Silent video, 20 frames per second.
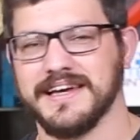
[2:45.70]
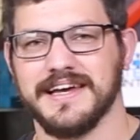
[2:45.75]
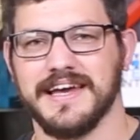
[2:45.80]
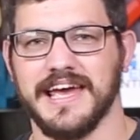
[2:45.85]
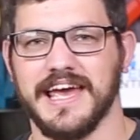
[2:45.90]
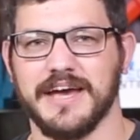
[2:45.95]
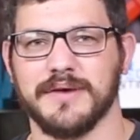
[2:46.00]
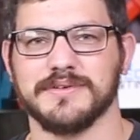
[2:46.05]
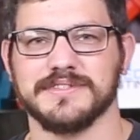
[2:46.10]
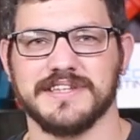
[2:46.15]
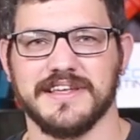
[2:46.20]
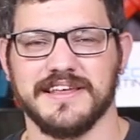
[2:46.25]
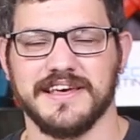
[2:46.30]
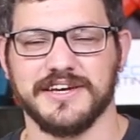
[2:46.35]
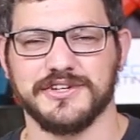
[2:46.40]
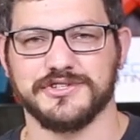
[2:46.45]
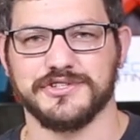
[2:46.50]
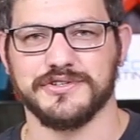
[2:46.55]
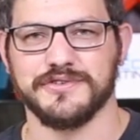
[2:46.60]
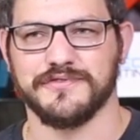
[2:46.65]
It was an
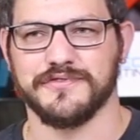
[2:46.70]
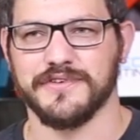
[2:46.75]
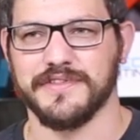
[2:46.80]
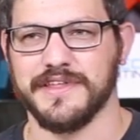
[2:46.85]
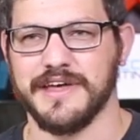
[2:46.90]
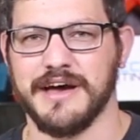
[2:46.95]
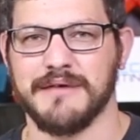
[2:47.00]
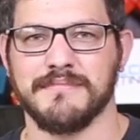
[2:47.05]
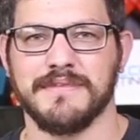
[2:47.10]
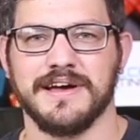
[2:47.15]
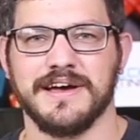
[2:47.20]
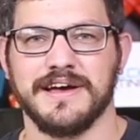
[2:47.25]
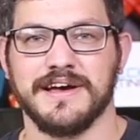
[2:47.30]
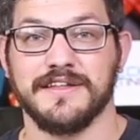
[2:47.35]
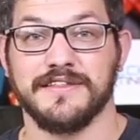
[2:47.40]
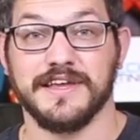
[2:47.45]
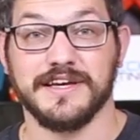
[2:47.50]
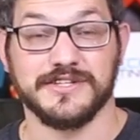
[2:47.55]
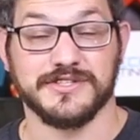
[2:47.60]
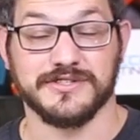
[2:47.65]
issue for them.
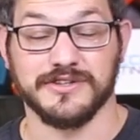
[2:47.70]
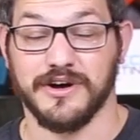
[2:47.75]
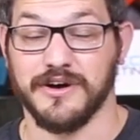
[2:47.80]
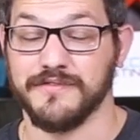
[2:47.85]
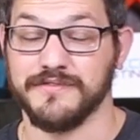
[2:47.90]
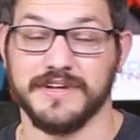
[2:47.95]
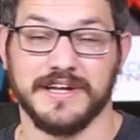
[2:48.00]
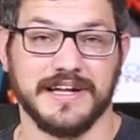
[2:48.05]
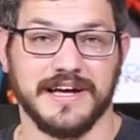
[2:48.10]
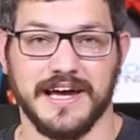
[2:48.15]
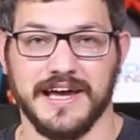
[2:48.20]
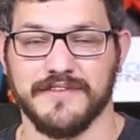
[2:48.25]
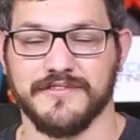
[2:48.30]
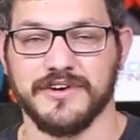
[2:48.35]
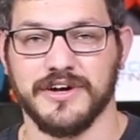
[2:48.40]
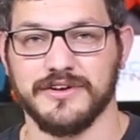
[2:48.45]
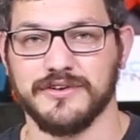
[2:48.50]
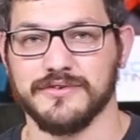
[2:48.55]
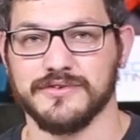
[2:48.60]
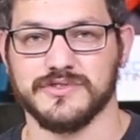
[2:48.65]
They solved it. I've
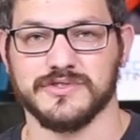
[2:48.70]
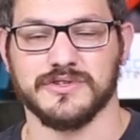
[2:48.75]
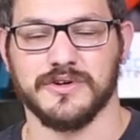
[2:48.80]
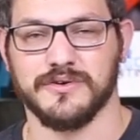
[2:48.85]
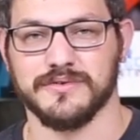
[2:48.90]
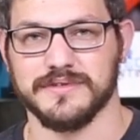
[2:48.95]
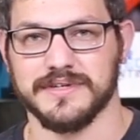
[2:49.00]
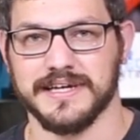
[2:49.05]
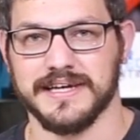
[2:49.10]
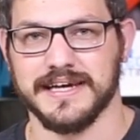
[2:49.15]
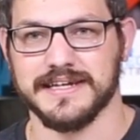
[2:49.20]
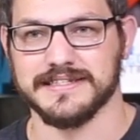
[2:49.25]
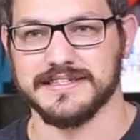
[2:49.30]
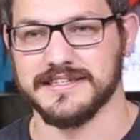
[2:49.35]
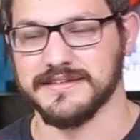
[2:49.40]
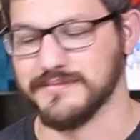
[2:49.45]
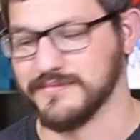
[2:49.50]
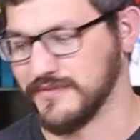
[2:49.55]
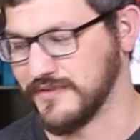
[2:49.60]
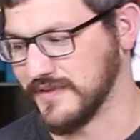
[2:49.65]
got no salt
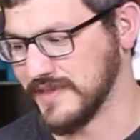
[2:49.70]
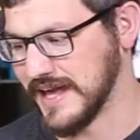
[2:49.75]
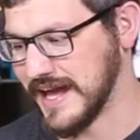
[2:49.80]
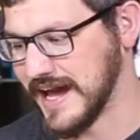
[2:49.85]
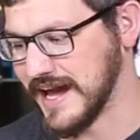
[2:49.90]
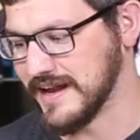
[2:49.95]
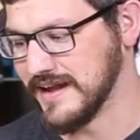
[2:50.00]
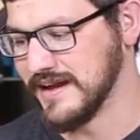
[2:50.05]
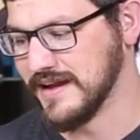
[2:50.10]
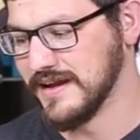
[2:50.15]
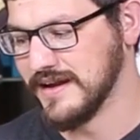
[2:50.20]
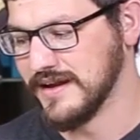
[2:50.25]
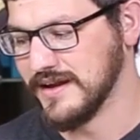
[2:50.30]
against them for that.